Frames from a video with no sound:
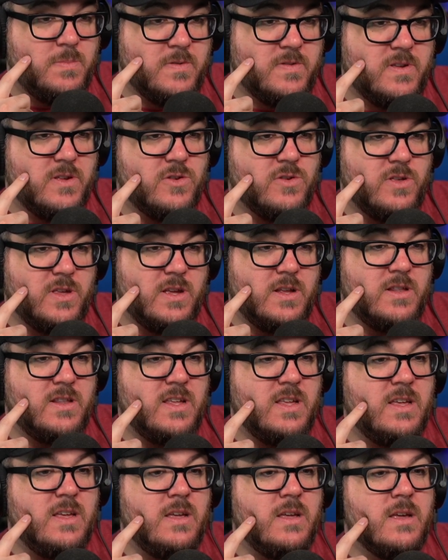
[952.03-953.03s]
essentially
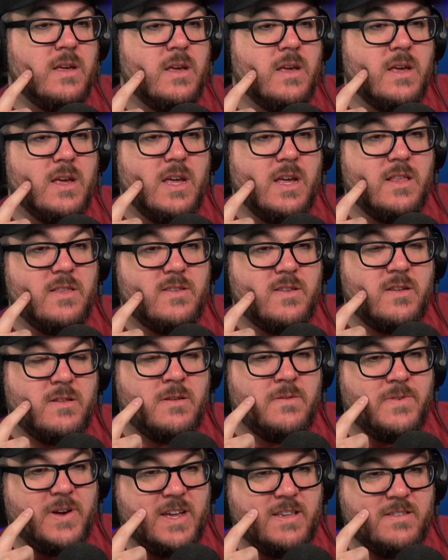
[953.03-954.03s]

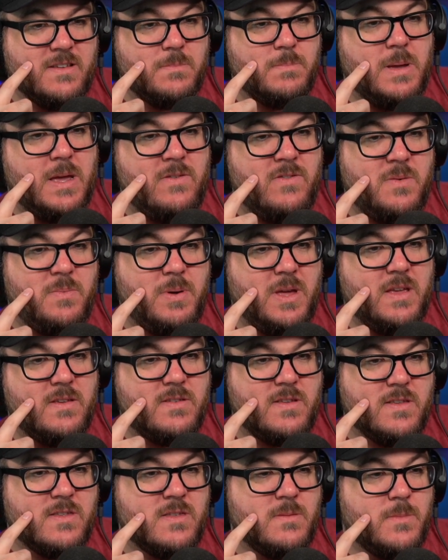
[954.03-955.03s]
de-incentivizing PvP
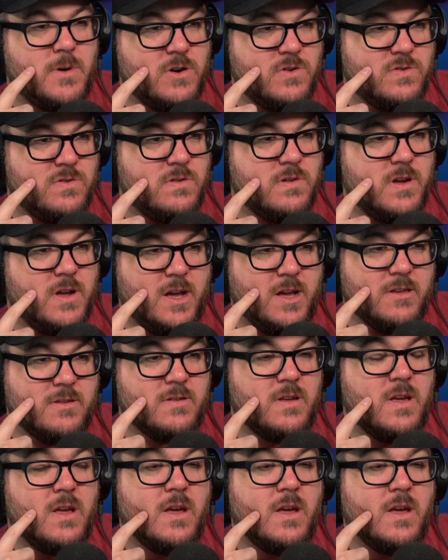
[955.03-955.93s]
since the marginal cost